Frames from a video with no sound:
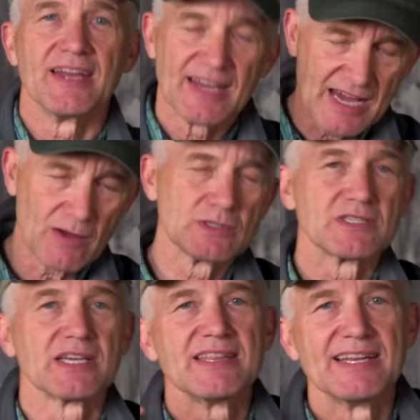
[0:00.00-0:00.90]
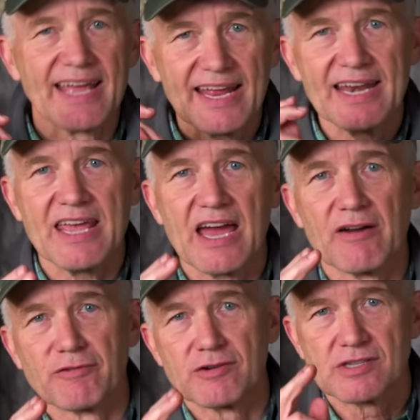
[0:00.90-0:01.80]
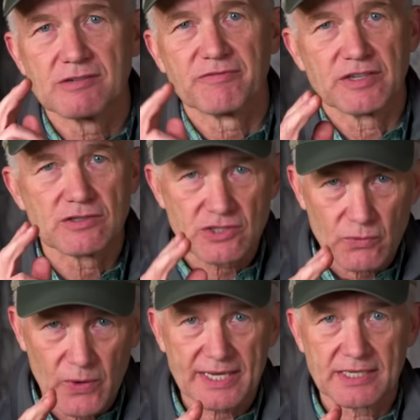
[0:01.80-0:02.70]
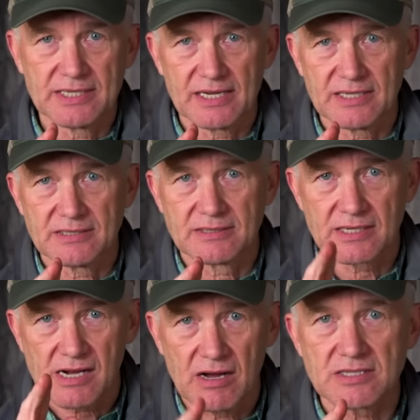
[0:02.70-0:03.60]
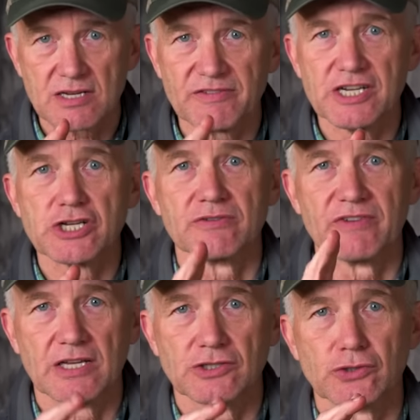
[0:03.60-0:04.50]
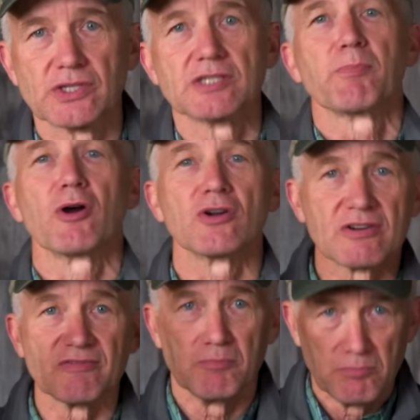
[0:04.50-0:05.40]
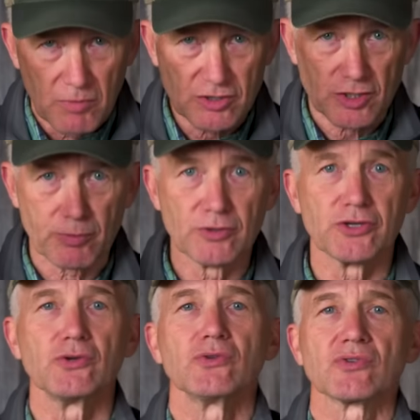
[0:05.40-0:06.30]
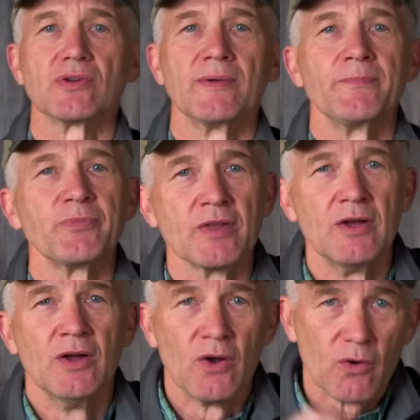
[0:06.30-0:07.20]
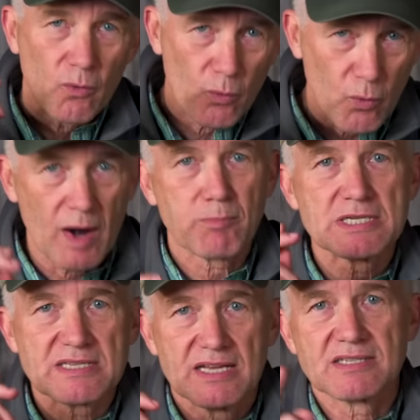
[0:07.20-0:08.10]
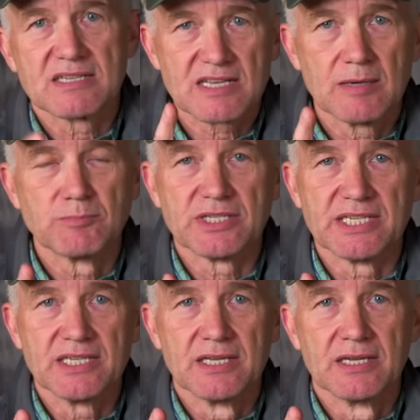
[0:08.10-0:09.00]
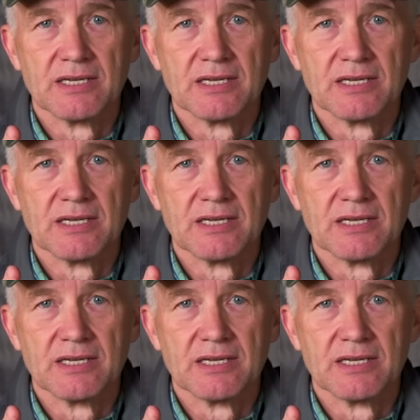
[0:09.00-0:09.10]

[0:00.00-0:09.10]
And I would say that any effort that fails to recognize the conservation values as part of multiple use represents a subsidy